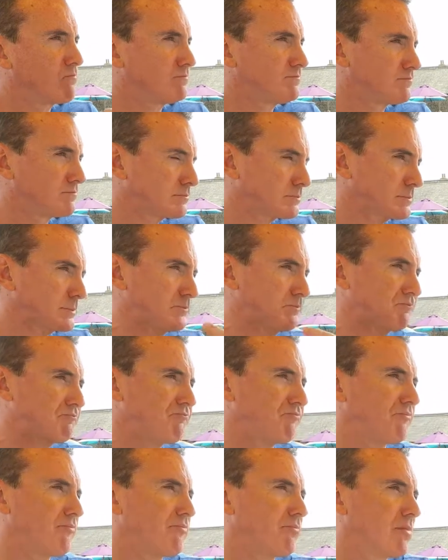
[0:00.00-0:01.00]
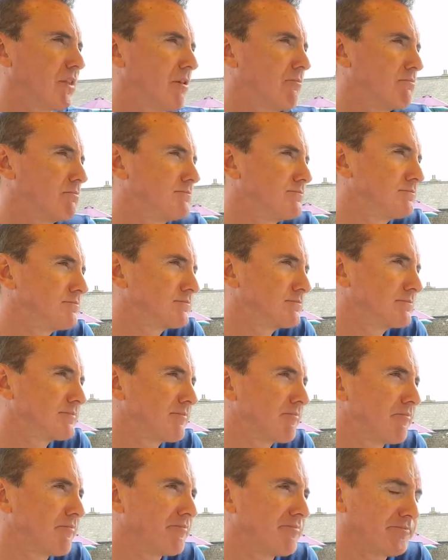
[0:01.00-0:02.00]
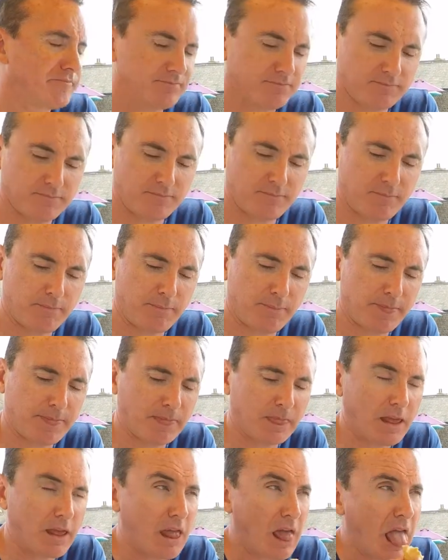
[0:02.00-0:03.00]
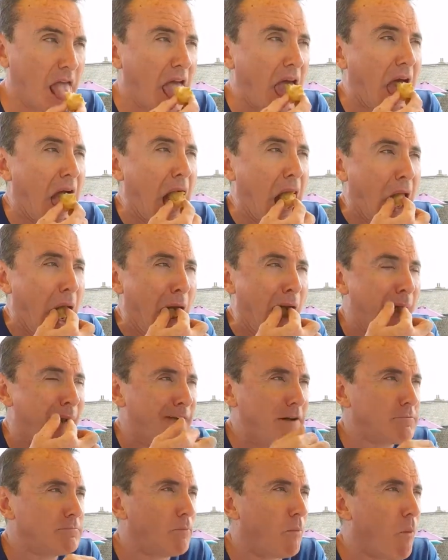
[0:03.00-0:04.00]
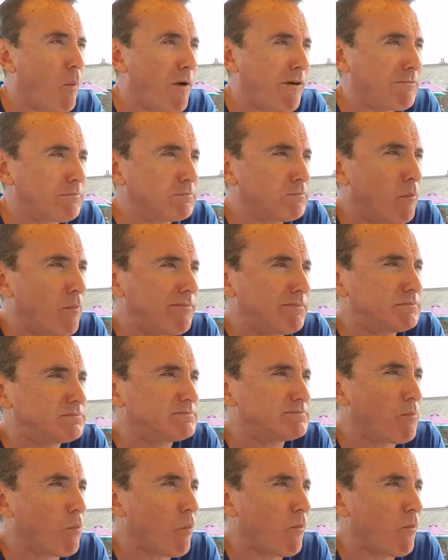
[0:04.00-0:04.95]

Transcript: Well, I had this discussion with my son. We've got the, we, I think we're agreed that the one pound coin is